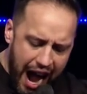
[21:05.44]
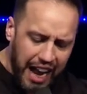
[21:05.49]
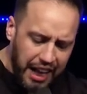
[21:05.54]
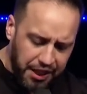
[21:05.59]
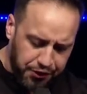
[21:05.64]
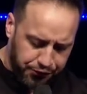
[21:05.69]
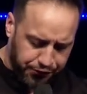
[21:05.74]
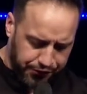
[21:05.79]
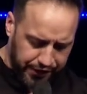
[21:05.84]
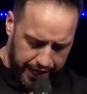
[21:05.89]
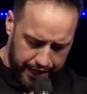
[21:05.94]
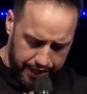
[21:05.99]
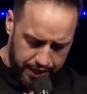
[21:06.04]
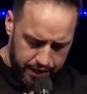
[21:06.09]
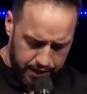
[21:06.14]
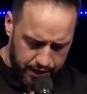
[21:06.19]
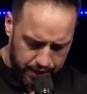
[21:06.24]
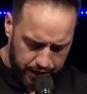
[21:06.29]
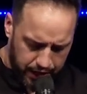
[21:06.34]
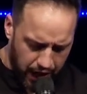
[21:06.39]

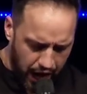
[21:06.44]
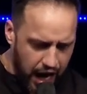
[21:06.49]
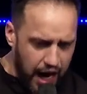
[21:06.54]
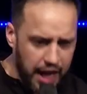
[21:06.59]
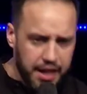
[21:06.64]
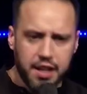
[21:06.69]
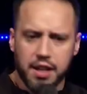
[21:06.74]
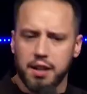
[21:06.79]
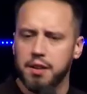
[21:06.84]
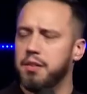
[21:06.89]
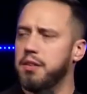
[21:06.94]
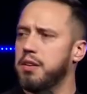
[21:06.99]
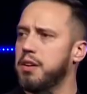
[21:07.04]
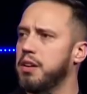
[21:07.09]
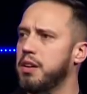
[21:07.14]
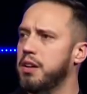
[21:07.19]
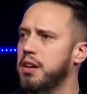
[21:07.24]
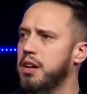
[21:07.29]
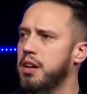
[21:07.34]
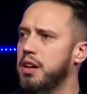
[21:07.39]
said, God,
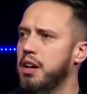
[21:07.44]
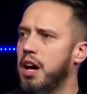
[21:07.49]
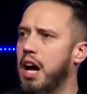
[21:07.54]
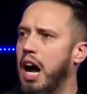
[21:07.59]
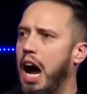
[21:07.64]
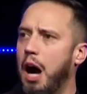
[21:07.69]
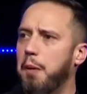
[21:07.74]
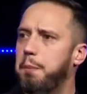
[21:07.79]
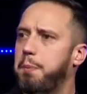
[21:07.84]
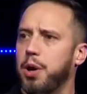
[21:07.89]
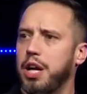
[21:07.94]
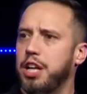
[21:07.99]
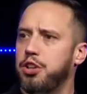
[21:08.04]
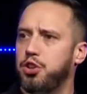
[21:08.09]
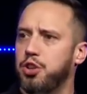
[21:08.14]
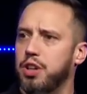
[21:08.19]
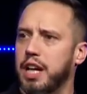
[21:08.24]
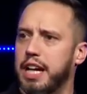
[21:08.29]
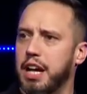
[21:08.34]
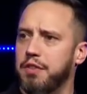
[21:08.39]
I'll praise
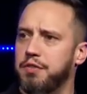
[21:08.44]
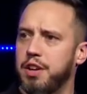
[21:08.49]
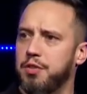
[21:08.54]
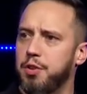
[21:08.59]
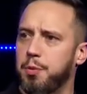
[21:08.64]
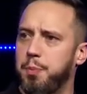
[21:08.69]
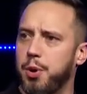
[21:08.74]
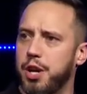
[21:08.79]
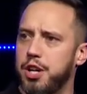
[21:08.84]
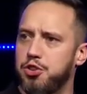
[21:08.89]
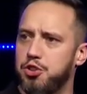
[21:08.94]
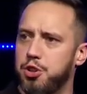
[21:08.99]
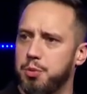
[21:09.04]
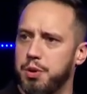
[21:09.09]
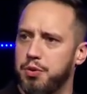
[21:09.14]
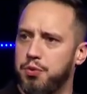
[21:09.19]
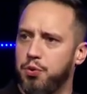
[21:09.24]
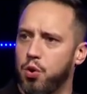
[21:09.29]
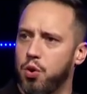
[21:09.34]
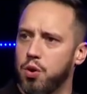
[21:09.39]
you like I've never praised you
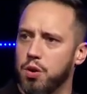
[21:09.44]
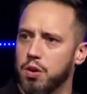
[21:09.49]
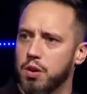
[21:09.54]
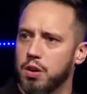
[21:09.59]
before.